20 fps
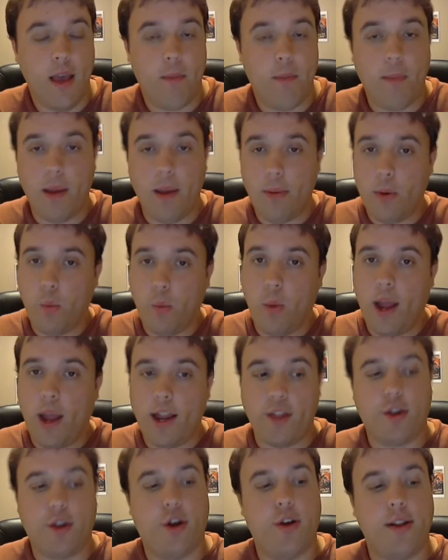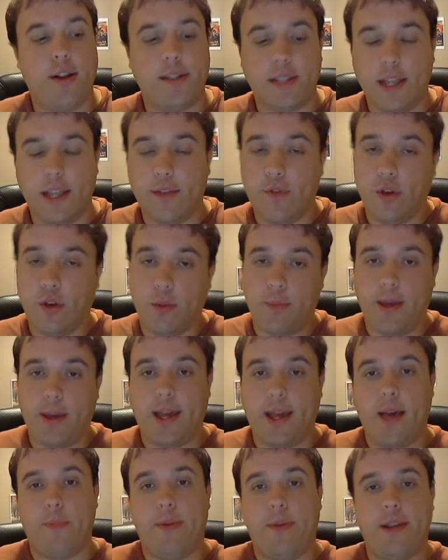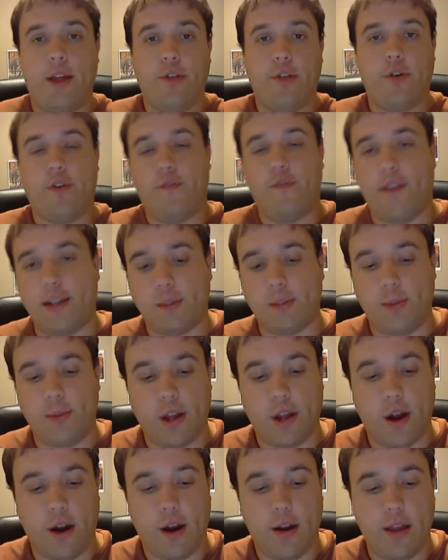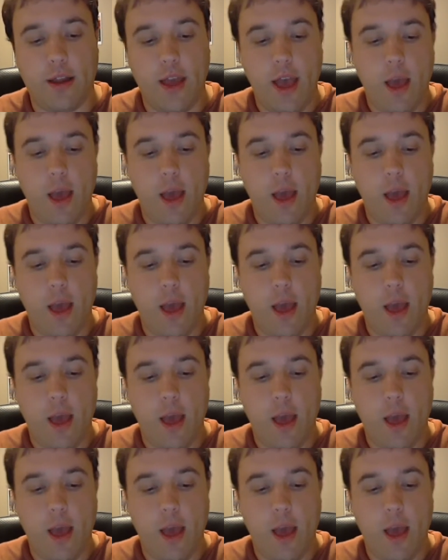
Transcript: maybe wait a turn and see if you can pick up another investment card.